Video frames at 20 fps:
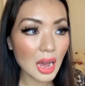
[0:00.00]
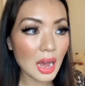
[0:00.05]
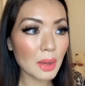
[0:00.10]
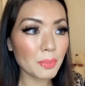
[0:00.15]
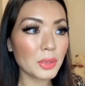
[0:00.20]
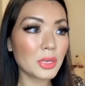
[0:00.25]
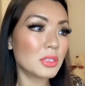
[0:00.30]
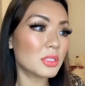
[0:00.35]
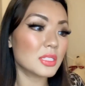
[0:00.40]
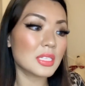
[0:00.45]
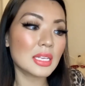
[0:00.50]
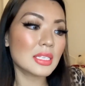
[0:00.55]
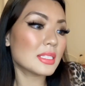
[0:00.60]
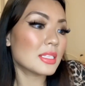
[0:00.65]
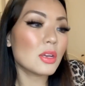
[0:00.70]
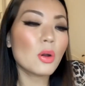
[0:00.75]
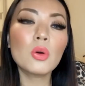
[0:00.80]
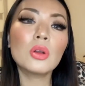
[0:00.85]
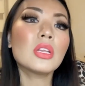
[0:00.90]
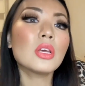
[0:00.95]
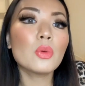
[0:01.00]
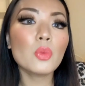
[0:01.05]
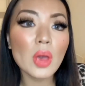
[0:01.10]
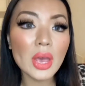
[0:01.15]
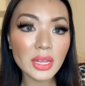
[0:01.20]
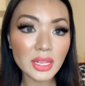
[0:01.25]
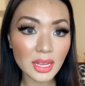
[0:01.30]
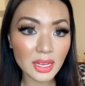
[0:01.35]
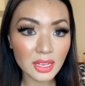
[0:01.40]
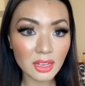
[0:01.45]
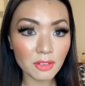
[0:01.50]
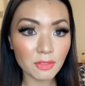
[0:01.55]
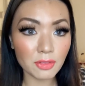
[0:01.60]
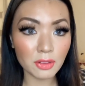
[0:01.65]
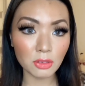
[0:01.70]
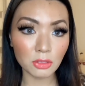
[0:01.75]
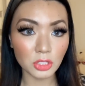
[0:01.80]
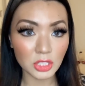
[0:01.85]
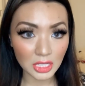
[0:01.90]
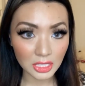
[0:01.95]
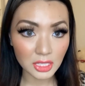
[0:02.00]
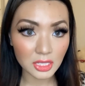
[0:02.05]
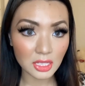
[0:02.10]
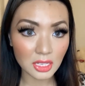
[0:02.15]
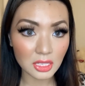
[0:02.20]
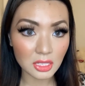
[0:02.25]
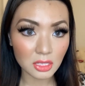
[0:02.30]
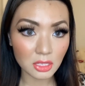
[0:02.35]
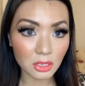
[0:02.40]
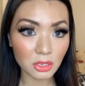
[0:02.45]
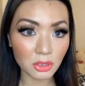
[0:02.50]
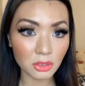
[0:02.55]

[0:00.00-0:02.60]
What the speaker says: Because that's the only way they can feel justice,